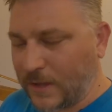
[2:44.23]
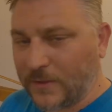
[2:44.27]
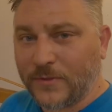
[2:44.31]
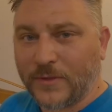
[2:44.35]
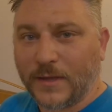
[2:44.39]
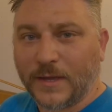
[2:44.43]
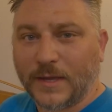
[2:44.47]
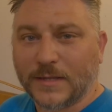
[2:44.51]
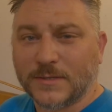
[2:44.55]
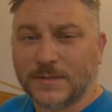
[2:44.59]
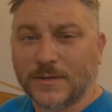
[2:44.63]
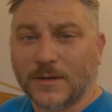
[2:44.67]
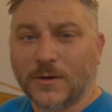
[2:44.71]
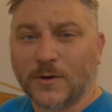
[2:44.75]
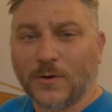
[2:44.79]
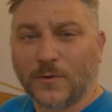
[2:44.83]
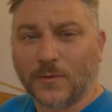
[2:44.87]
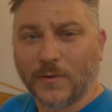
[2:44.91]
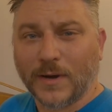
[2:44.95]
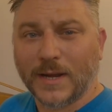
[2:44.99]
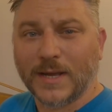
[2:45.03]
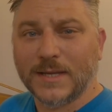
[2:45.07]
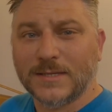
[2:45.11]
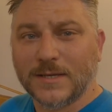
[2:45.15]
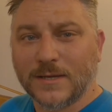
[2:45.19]
I think it's a
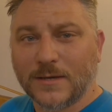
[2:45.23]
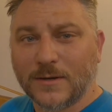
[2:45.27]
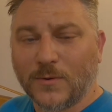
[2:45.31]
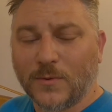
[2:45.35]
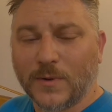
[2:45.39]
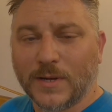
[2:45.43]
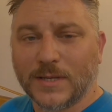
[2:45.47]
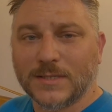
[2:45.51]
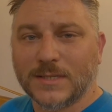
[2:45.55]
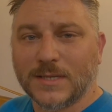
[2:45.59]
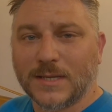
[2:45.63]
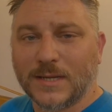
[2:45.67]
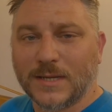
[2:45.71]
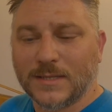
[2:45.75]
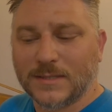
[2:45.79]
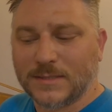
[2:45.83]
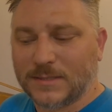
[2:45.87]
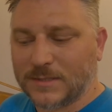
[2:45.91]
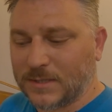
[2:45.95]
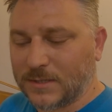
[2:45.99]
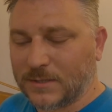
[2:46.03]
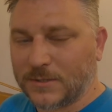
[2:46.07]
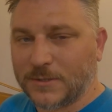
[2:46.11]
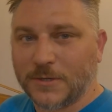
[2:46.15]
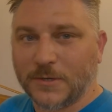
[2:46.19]
crazy
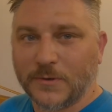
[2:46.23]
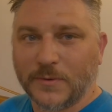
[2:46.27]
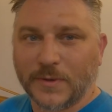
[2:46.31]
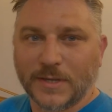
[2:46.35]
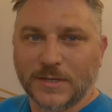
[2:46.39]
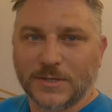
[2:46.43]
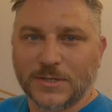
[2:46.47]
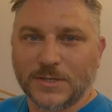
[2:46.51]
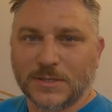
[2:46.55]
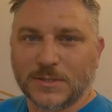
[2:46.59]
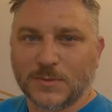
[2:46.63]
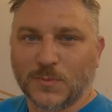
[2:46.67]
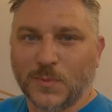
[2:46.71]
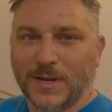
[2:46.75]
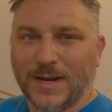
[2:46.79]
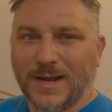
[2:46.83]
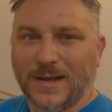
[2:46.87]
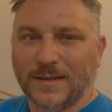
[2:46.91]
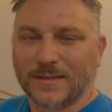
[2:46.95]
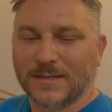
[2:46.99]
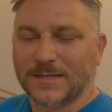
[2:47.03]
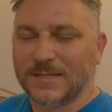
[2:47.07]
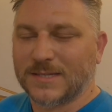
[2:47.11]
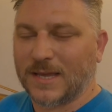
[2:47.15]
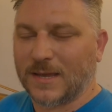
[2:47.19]
coincidence that two engines went
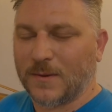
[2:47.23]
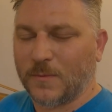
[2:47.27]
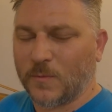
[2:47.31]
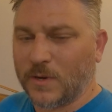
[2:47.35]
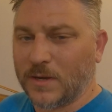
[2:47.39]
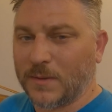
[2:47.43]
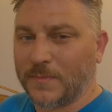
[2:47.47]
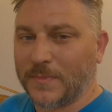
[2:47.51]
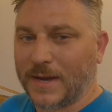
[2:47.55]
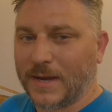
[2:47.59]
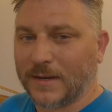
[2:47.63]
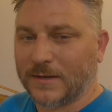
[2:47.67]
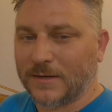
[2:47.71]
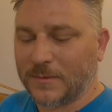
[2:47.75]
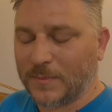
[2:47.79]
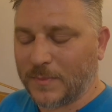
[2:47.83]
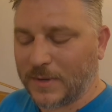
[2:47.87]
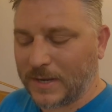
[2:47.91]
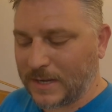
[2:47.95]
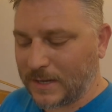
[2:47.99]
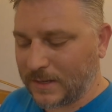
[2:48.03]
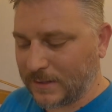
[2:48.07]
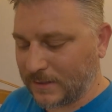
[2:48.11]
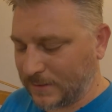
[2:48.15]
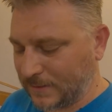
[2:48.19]
out the same way back to
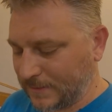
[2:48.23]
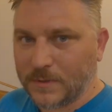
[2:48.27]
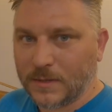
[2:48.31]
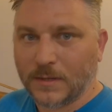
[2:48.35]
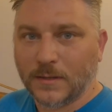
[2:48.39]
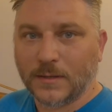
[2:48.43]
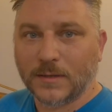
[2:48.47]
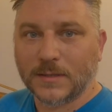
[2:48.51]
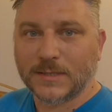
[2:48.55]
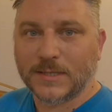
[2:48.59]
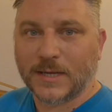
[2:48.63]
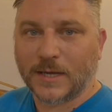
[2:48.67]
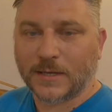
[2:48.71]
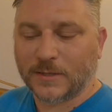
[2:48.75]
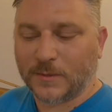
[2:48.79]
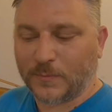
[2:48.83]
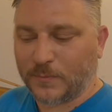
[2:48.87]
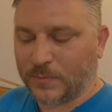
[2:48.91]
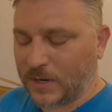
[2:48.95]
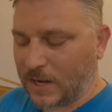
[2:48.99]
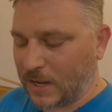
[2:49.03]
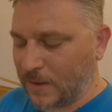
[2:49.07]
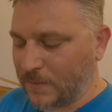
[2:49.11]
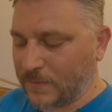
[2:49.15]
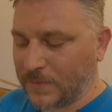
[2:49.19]
back, but it looks like the
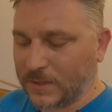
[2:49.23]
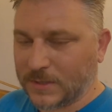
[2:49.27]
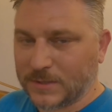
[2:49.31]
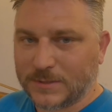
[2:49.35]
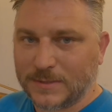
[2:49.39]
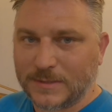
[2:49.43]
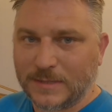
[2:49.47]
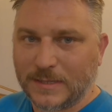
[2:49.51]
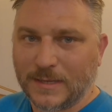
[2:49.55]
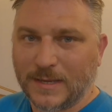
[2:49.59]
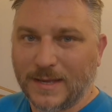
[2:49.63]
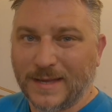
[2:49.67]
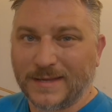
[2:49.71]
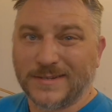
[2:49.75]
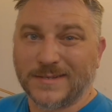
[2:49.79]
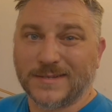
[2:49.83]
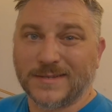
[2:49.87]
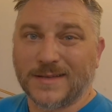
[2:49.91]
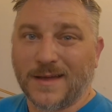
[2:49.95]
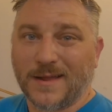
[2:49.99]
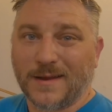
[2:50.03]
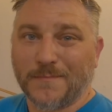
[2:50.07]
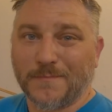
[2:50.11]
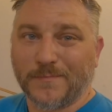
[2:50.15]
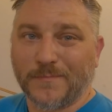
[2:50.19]
problem is I
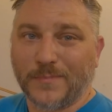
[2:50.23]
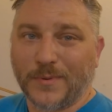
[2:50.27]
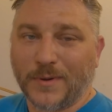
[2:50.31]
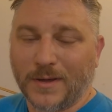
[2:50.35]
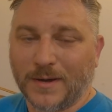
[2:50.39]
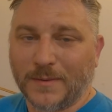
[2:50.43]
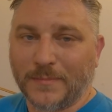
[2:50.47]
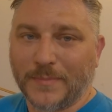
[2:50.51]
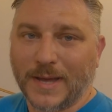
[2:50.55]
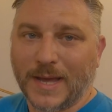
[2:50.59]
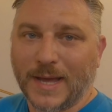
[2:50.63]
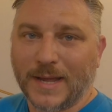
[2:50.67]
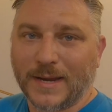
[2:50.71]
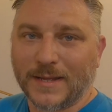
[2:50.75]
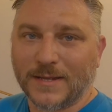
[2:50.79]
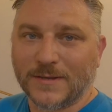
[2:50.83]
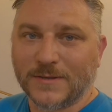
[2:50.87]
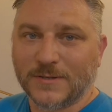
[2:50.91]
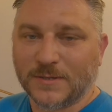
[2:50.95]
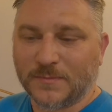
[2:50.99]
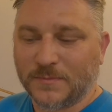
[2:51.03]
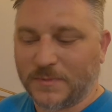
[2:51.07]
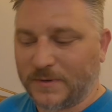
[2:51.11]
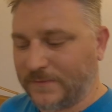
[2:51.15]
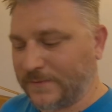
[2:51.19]
just kind of bought a bad
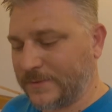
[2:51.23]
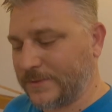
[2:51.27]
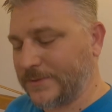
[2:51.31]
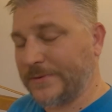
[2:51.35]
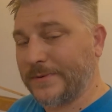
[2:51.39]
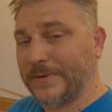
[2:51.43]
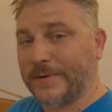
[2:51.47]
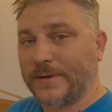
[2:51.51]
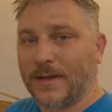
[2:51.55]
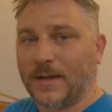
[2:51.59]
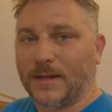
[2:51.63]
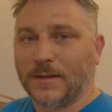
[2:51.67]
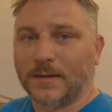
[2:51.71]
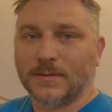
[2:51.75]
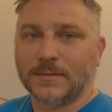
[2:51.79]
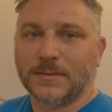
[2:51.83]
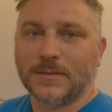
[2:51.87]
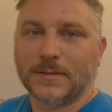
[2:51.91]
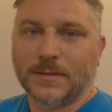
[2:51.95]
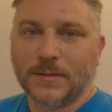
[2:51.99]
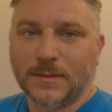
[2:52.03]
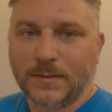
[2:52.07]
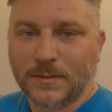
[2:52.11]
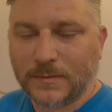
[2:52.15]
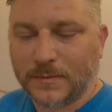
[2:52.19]
engine, but for
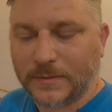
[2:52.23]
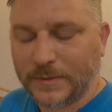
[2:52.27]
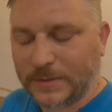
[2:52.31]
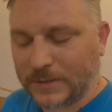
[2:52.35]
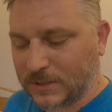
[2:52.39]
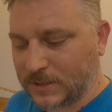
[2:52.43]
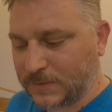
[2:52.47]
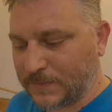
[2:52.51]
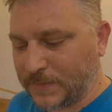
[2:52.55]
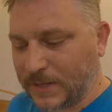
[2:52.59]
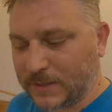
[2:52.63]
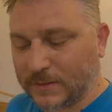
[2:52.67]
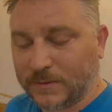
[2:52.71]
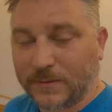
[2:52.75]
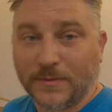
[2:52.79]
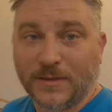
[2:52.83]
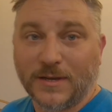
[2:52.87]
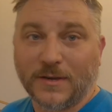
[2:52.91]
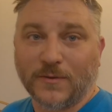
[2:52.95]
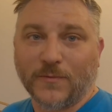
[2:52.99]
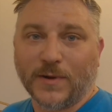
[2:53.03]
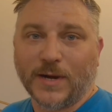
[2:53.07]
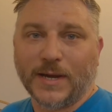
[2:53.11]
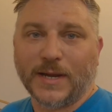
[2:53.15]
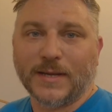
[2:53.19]
$200, you know, what do you expect? The
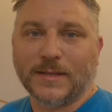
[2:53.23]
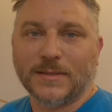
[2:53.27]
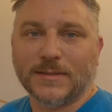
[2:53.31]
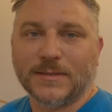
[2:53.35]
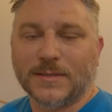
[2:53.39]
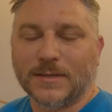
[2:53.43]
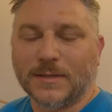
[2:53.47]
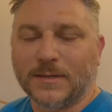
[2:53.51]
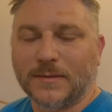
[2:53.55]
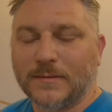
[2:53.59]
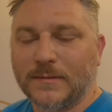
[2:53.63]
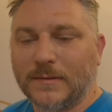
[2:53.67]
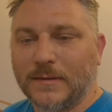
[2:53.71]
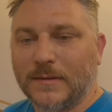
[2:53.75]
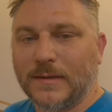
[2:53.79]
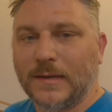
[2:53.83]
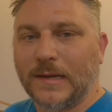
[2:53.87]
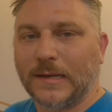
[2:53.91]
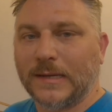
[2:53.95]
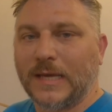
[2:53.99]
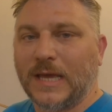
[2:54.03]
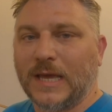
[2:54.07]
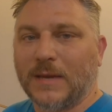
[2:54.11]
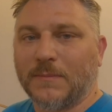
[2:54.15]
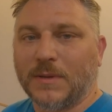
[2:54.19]
thing ran, so
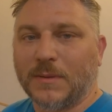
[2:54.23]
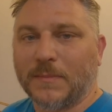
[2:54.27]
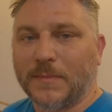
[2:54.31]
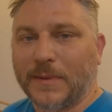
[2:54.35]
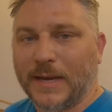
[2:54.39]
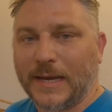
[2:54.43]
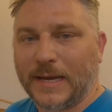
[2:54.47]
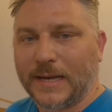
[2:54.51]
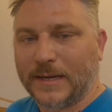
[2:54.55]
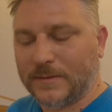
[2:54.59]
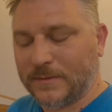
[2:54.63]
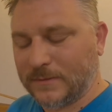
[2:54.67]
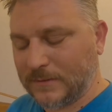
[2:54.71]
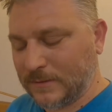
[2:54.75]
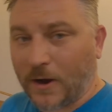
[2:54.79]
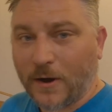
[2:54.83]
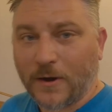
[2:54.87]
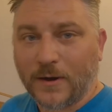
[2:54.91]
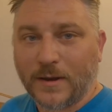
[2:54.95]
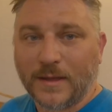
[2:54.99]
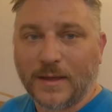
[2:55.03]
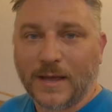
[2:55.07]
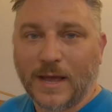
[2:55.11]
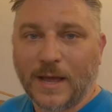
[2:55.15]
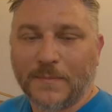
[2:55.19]
you can't be mad. I
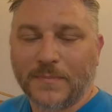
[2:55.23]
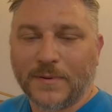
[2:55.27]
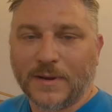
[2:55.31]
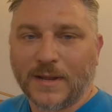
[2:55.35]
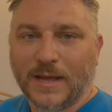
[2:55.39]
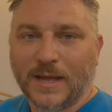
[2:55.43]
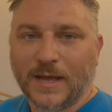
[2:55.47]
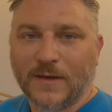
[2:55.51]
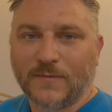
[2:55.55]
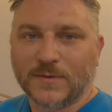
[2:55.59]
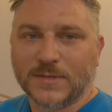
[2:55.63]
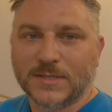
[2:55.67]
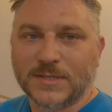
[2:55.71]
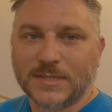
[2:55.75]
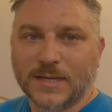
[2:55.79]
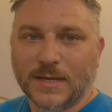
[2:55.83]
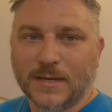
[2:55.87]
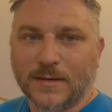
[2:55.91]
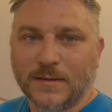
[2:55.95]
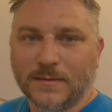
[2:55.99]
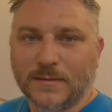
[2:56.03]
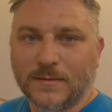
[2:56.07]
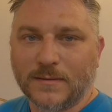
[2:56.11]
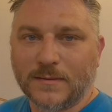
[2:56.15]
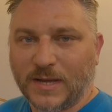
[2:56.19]
already happen to have a
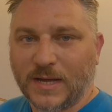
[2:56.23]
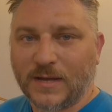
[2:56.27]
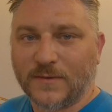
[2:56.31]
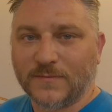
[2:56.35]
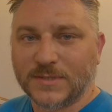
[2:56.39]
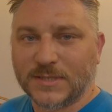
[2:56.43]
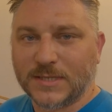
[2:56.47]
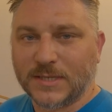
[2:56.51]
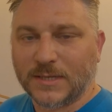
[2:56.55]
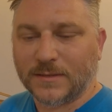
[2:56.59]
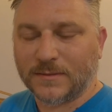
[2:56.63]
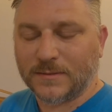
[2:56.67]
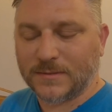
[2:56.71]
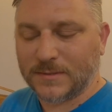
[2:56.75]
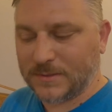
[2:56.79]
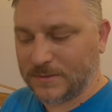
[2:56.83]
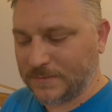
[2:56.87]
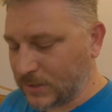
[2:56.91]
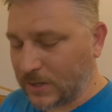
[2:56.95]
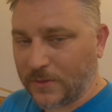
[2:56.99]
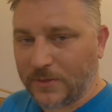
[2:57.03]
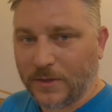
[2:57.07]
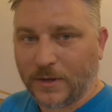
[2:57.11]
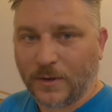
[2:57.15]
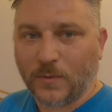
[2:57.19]
set of valve seals,
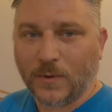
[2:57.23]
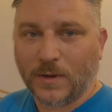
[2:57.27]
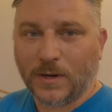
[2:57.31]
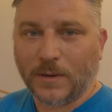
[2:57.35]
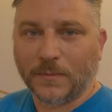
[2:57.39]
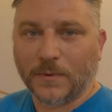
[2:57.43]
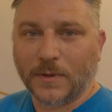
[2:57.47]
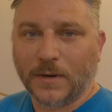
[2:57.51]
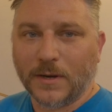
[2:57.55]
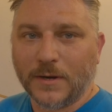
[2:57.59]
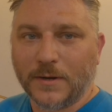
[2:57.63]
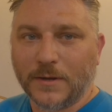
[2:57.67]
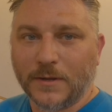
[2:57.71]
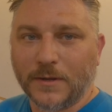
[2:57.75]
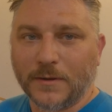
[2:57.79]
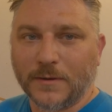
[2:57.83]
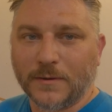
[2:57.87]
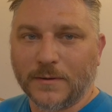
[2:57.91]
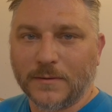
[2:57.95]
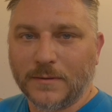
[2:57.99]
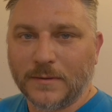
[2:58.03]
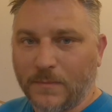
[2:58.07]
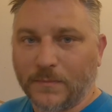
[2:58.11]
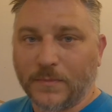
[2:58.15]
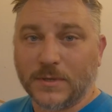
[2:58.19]
so I think what I'm going to
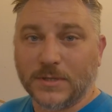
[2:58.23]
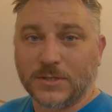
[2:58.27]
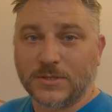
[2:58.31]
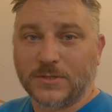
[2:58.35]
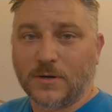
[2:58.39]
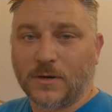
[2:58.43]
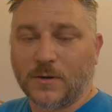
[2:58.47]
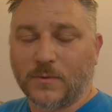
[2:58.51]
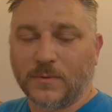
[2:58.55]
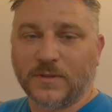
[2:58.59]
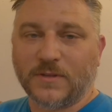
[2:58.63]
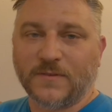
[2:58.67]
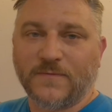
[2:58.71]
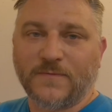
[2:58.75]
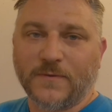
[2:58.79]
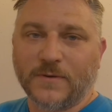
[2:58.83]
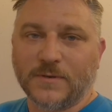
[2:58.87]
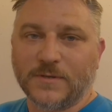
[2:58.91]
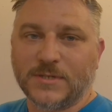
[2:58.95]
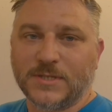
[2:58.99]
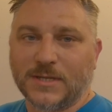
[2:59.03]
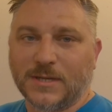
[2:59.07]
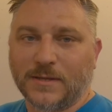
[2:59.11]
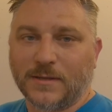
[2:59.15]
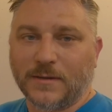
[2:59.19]
do, I'm going to start with the
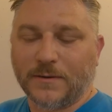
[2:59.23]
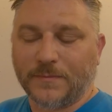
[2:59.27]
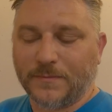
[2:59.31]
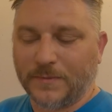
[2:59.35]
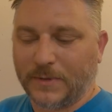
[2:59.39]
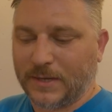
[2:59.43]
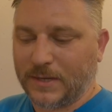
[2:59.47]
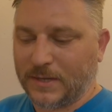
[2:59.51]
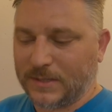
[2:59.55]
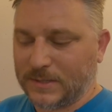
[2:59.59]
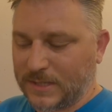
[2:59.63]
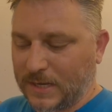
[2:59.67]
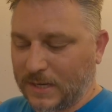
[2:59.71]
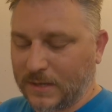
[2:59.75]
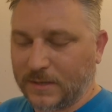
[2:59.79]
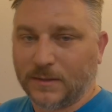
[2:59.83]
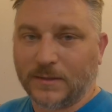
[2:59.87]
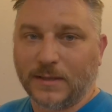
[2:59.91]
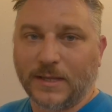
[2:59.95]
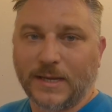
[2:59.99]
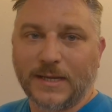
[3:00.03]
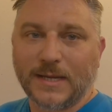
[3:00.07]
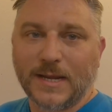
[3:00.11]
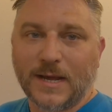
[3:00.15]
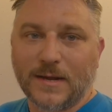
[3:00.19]
first cylinder because I could
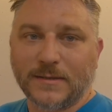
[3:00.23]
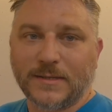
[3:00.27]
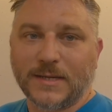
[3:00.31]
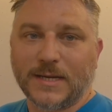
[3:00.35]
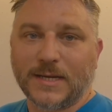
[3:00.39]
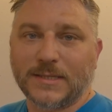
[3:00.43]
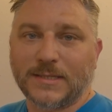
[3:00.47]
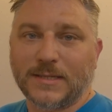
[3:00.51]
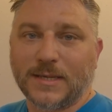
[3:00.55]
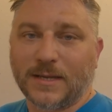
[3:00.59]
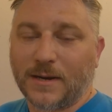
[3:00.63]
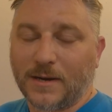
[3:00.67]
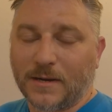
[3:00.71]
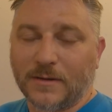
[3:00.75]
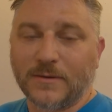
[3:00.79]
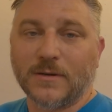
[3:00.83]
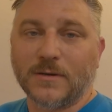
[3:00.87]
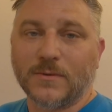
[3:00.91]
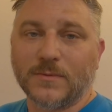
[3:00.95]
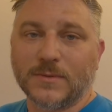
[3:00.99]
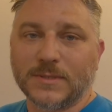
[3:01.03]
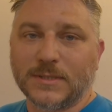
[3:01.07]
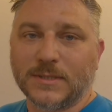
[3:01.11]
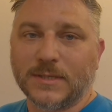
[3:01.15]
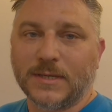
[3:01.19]
leak down test it and I
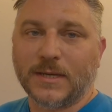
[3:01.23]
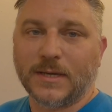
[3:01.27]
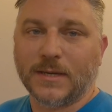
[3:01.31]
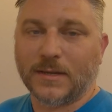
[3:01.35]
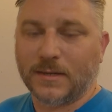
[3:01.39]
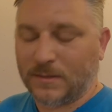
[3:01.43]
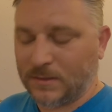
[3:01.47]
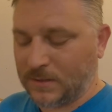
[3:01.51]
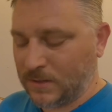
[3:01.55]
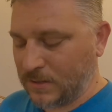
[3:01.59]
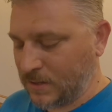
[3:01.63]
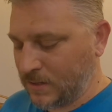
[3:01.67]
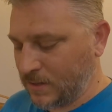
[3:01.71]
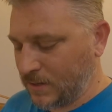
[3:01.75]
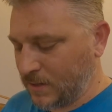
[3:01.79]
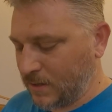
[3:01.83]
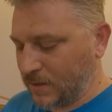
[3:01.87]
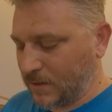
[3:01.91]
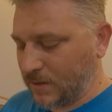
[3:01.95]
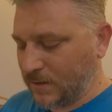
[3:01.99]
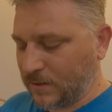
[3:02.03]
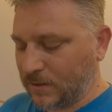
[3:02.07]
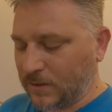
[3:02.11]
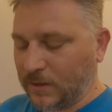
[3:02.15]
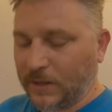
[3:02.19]
know it was leaking.
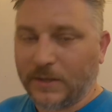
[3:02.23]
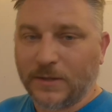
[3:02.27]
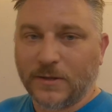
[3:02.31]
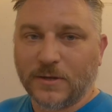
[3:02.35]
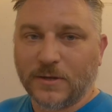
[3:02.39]
Clean